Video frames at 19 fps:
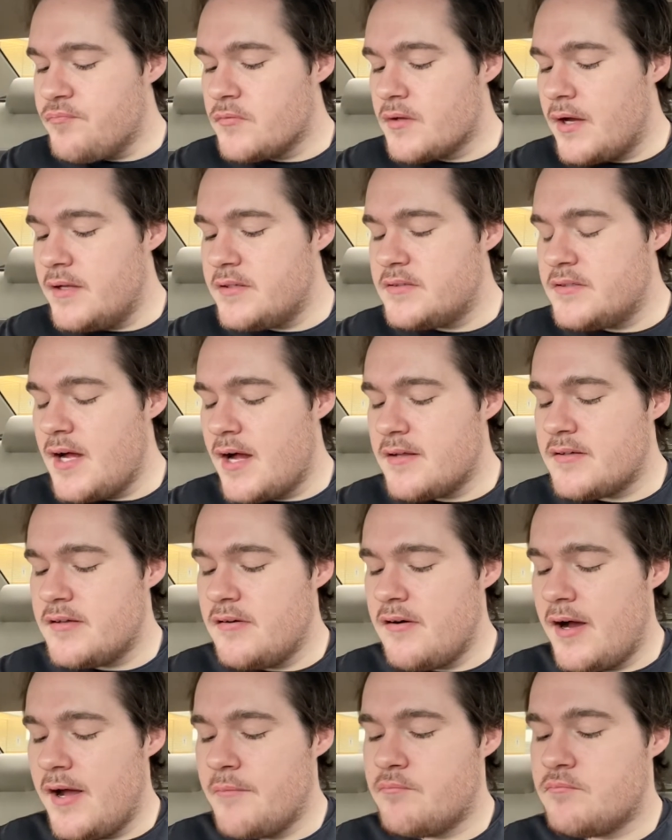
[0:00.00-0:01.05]
It's not till
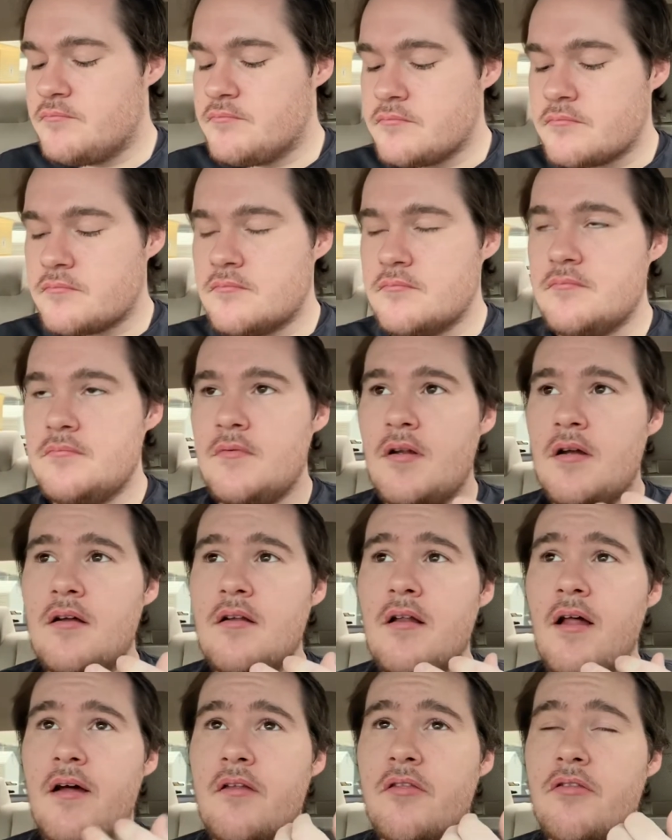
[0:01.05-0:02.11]
I
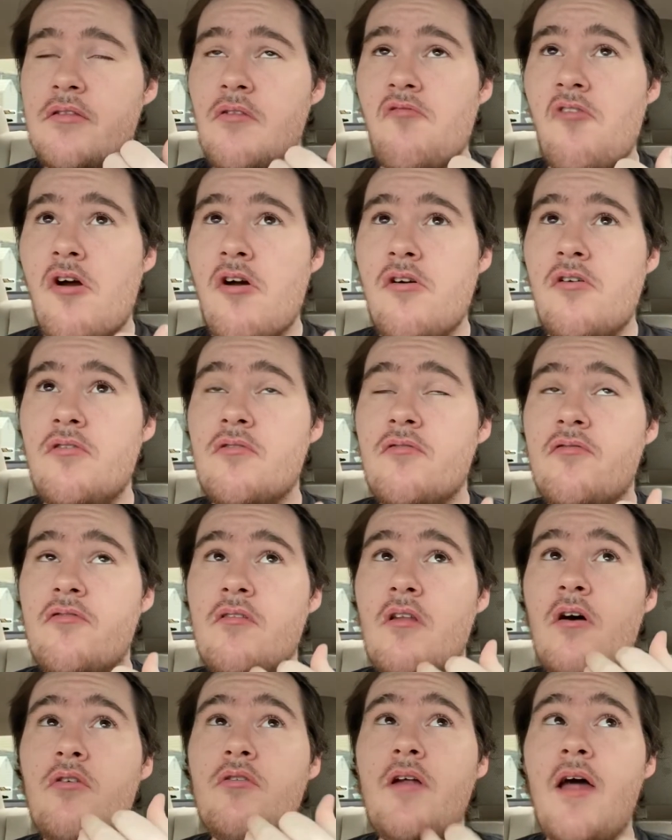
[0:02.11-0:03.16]
let it throw,
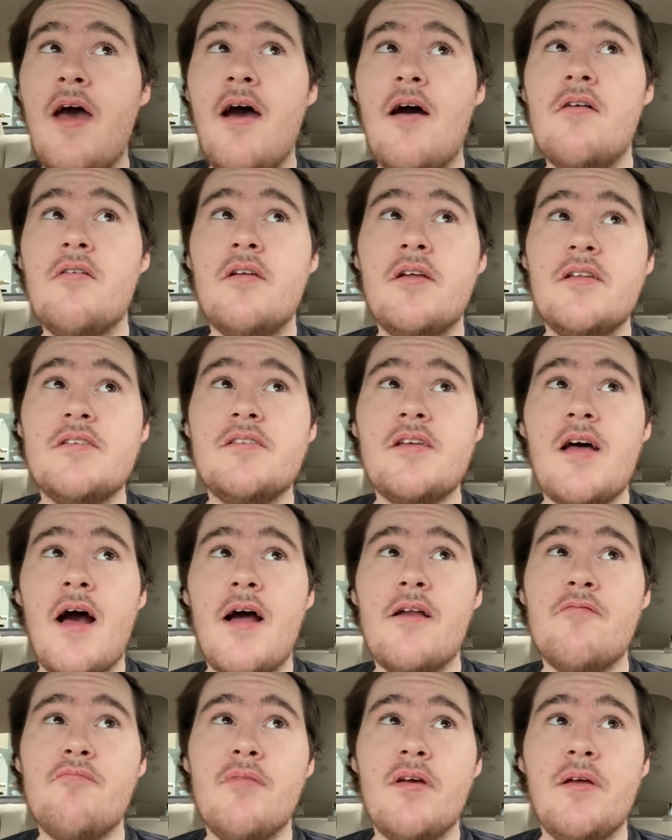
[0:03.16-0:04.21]
flow down inside
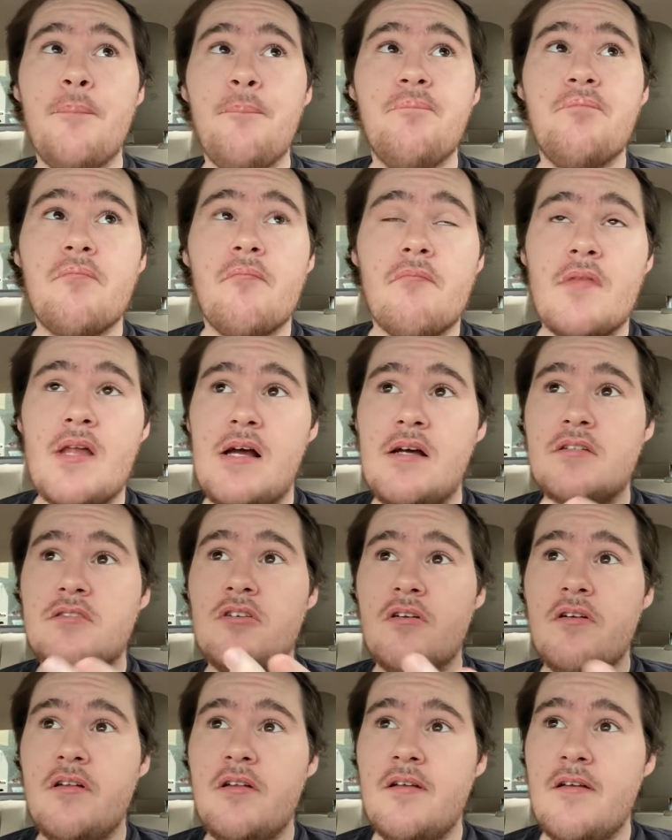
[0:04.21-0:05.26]
of me I
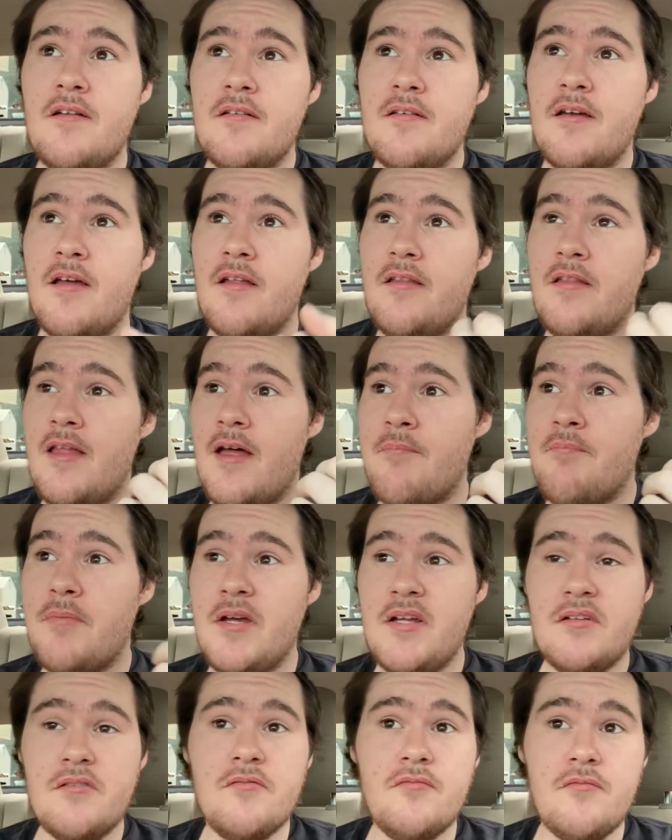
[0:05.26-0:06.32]
starting to get to get that
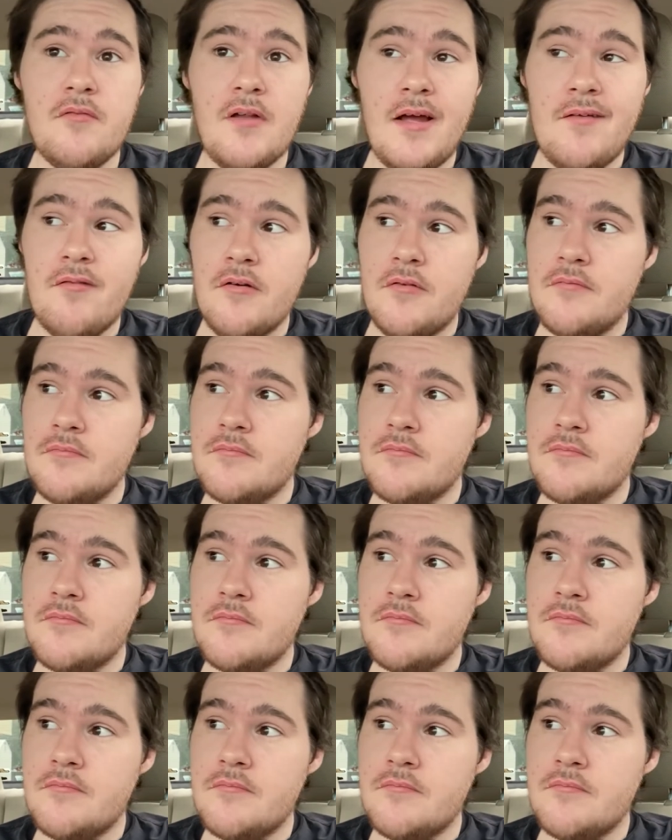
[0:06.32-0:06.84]
peach flavor.